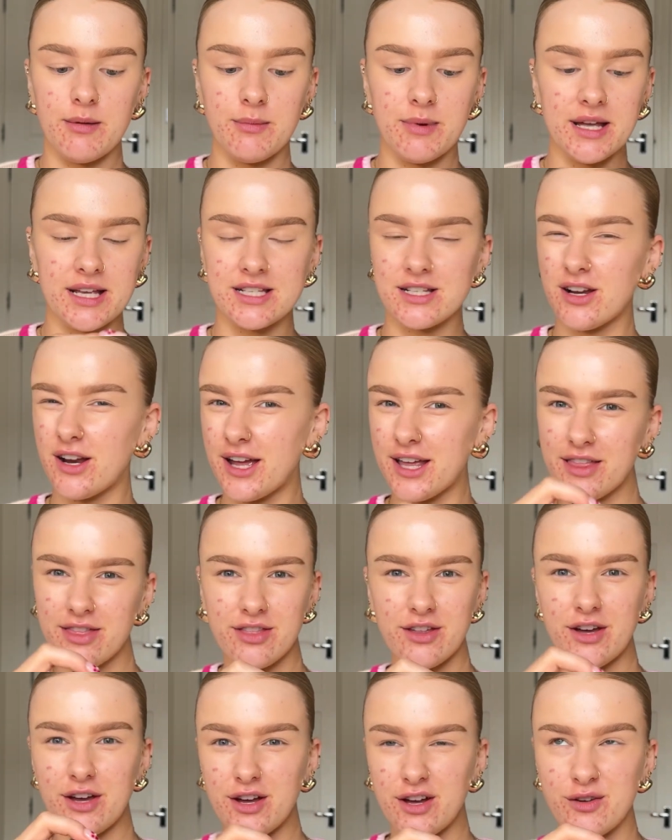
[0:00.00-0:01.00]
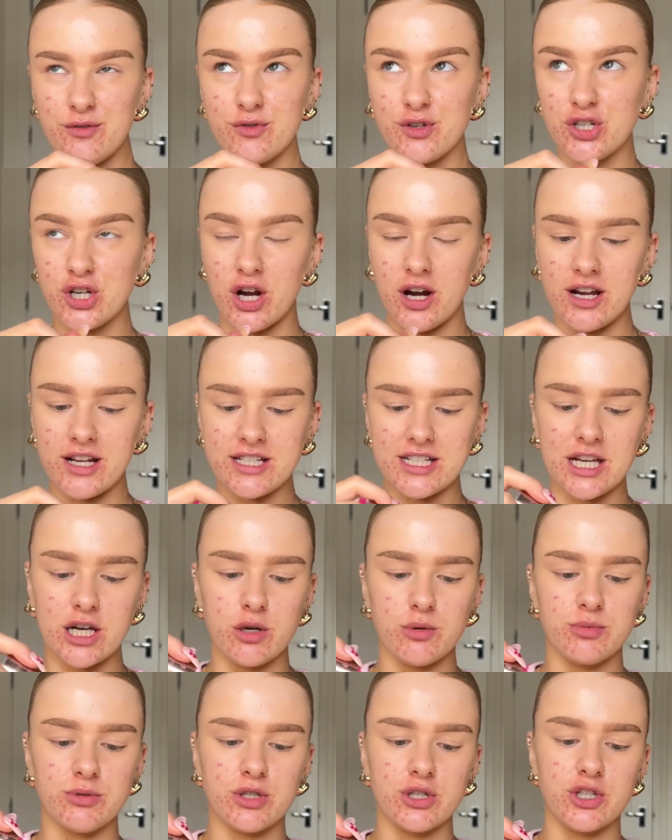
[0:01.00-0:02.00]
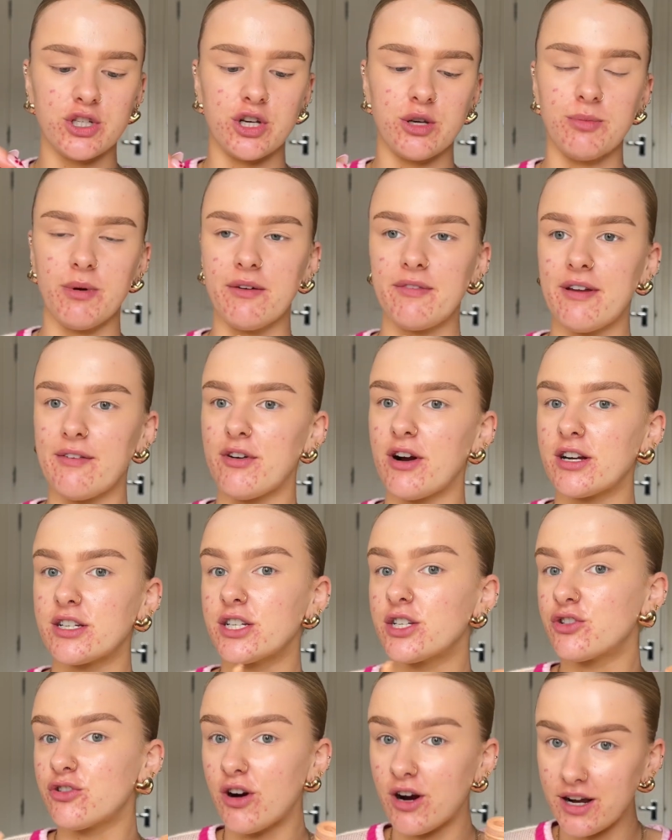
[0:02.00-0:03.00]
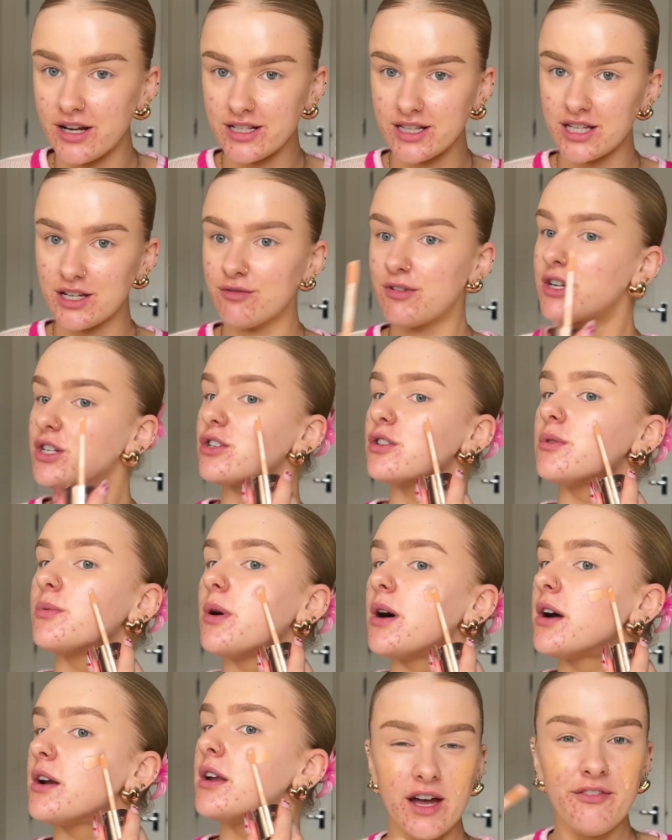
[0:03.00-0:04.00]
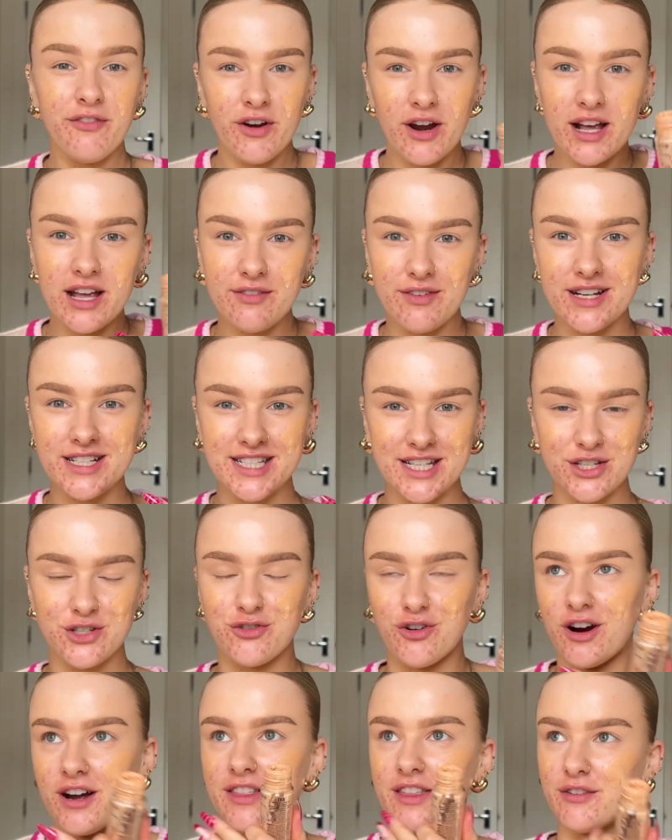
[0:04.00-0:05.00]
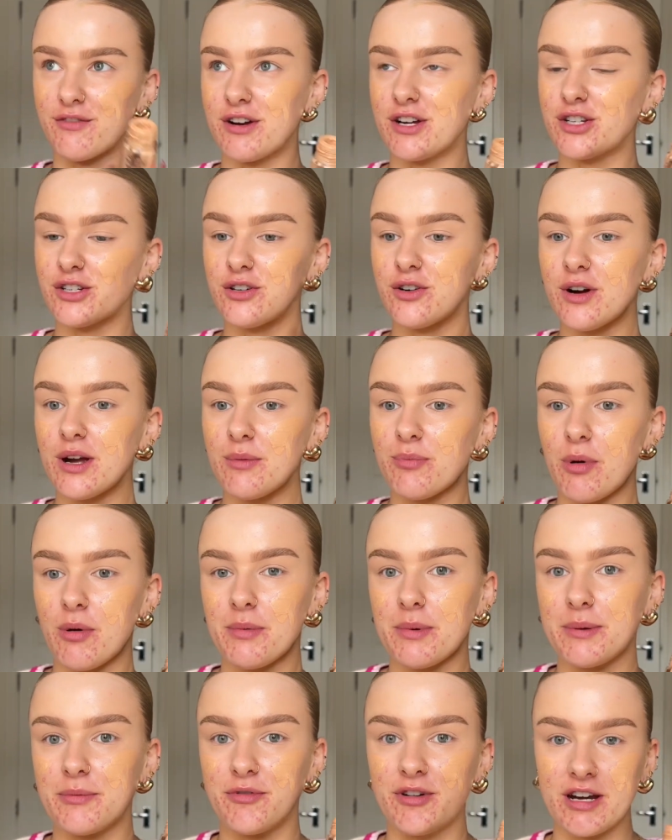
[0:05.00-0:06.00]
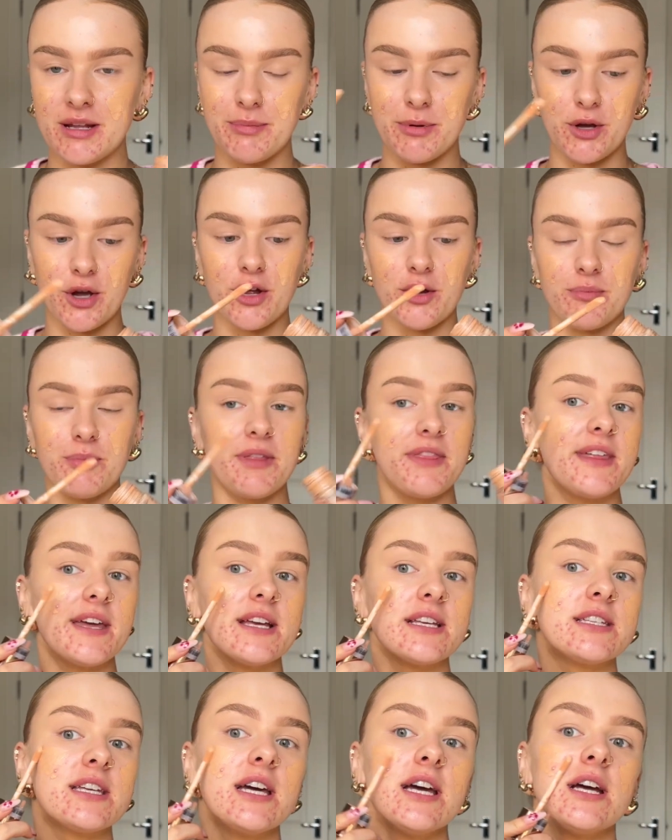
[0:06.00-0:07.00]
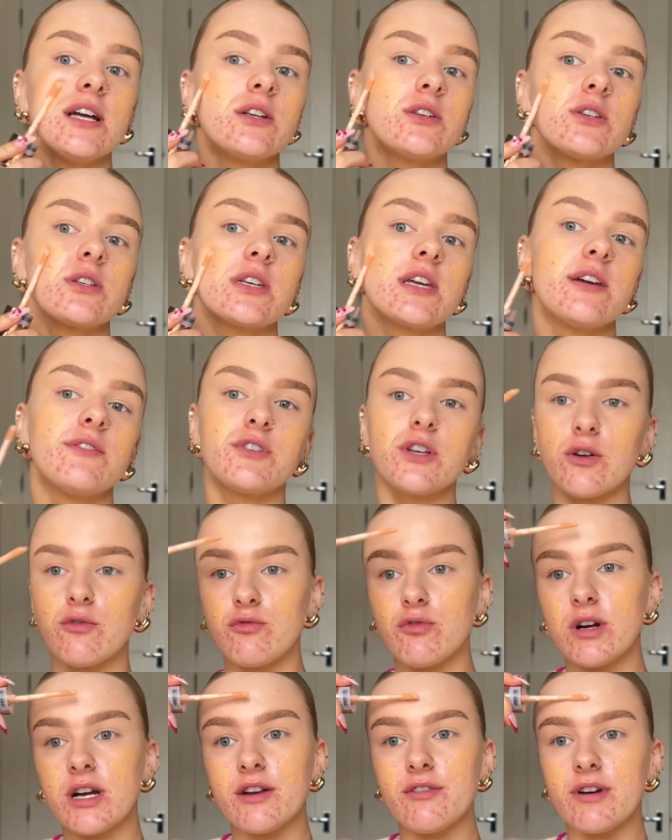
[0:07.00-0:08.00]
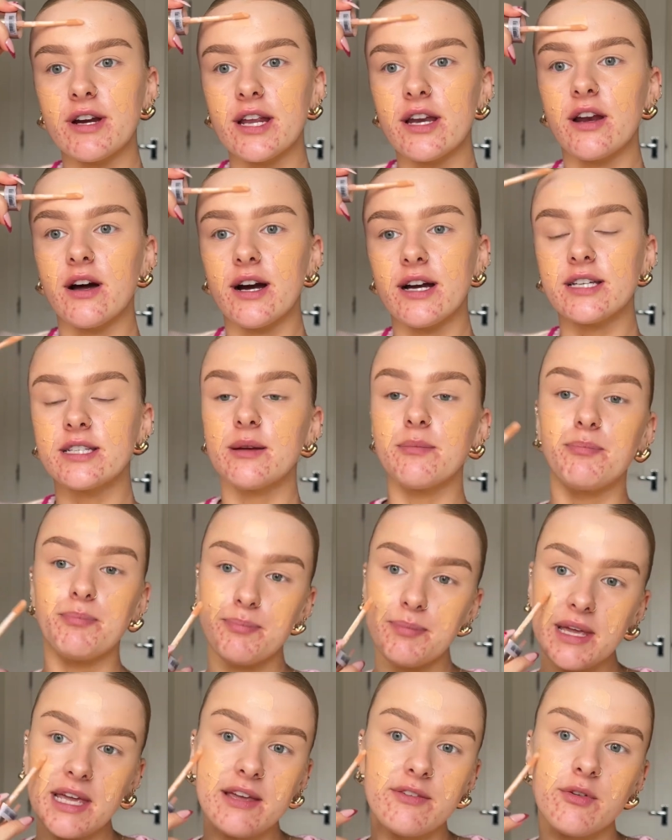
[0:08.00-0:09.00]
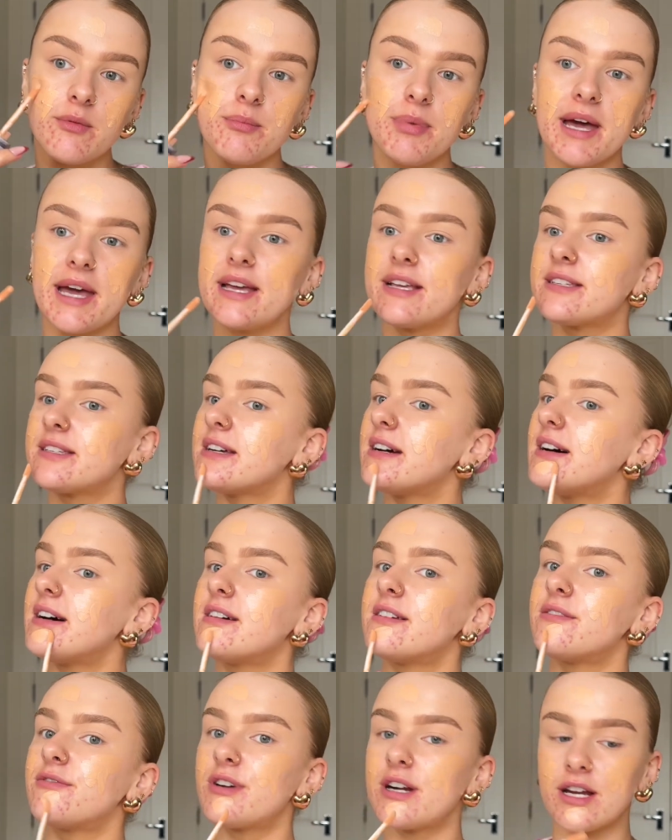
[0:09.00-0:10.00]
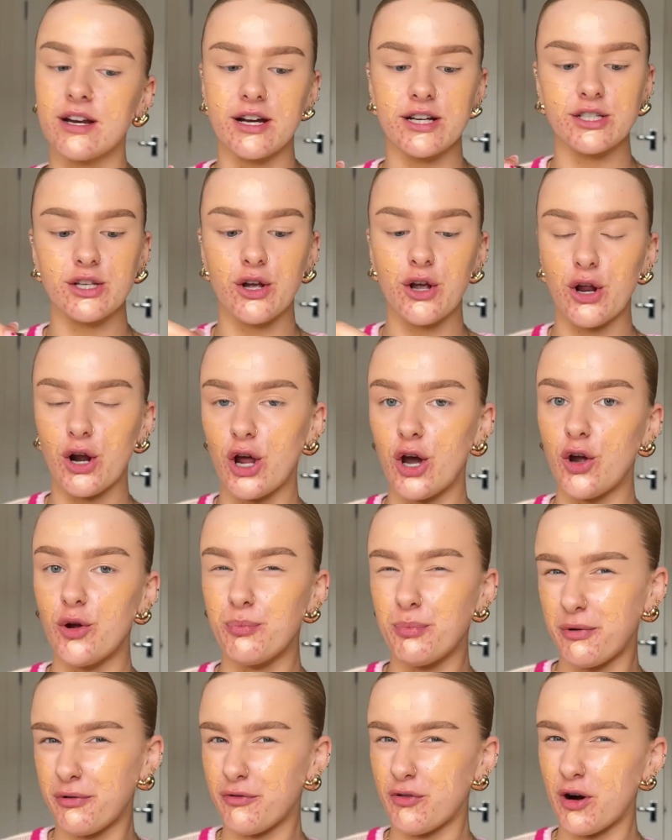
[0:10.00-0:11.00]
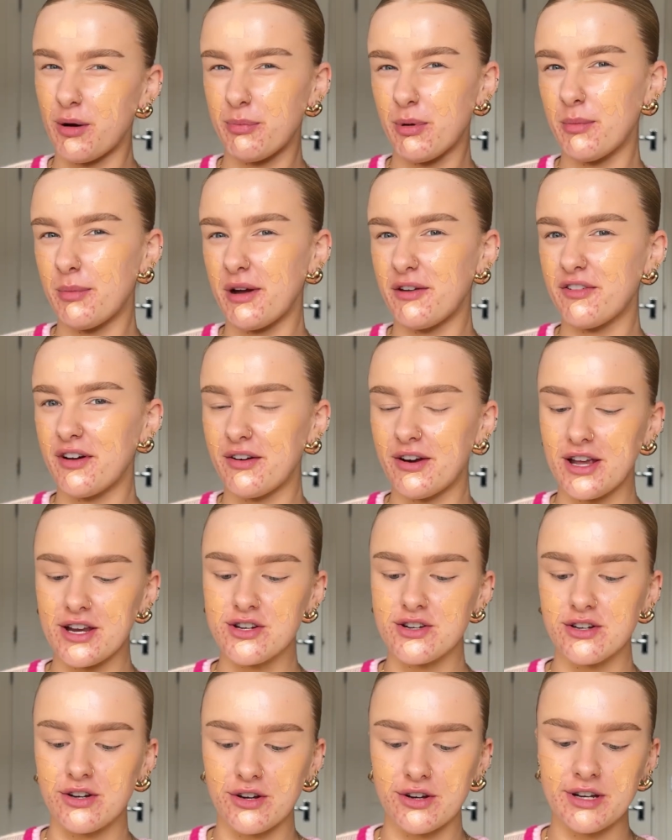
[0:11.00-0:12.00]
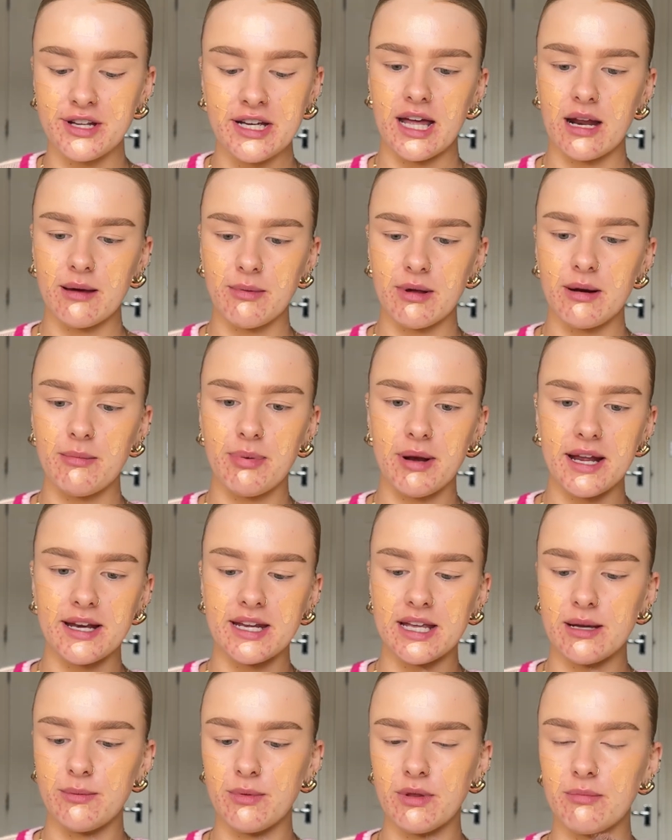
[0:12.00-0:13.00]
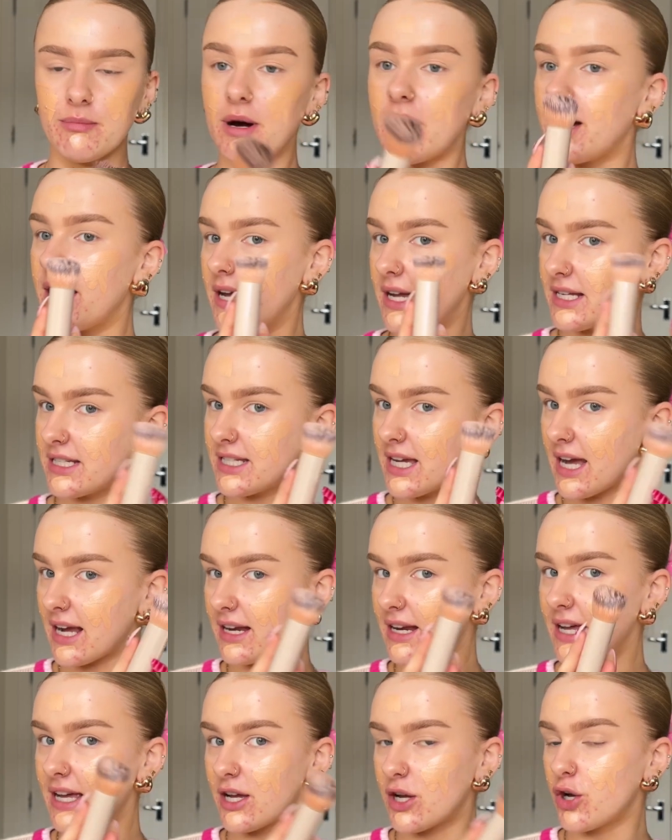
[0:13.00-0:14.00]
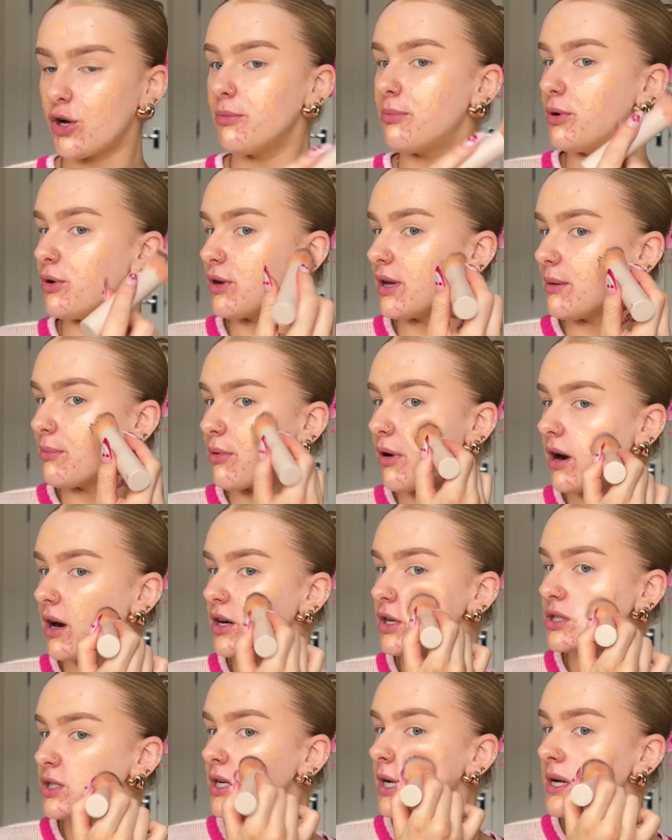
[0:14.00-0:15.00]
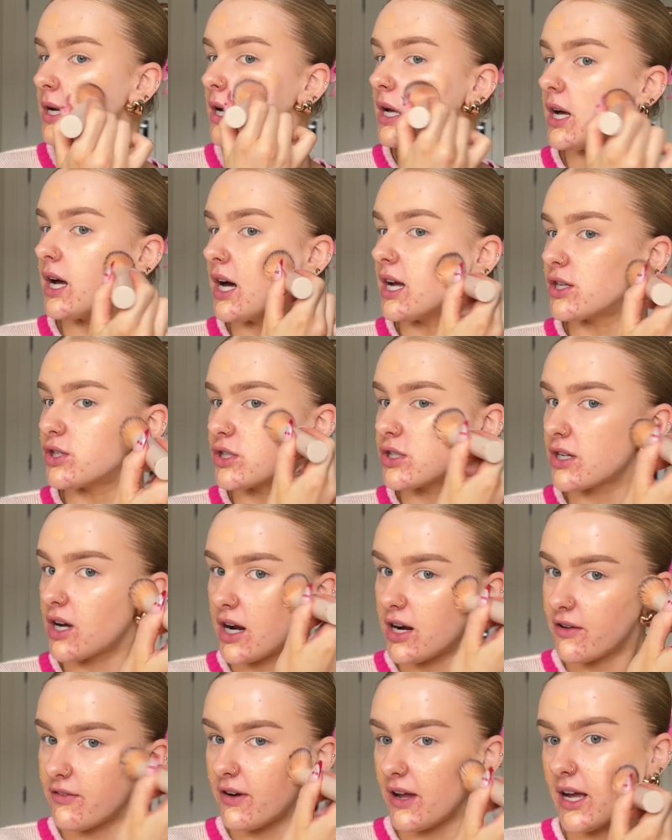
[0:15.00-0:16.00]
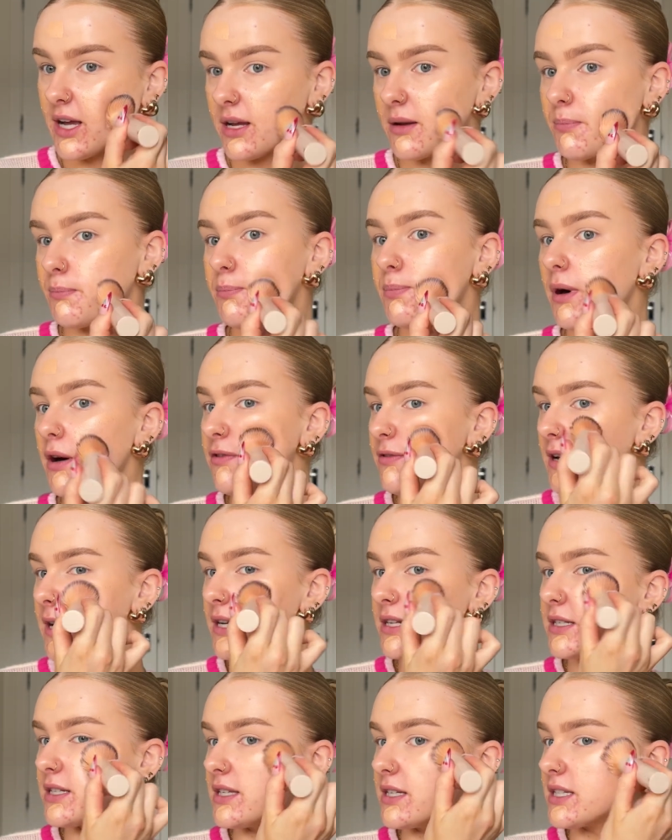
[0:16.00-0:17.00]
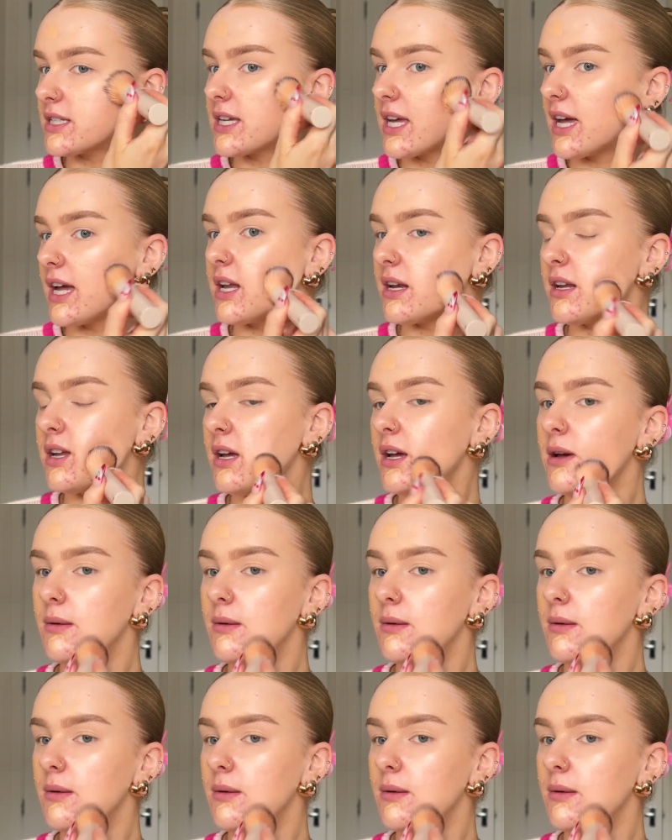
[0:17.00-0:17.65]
It's like the Charlotte Tilbury dupe. I've never actually tried the original one. I feel like if I did try the original, it'd probably really be good, but this just gives a really nice even base and a really nice glow before I put my foundation on. And I'm going to blend it in with my Technic Kabuki brush. I just kind of like buff it into the skin.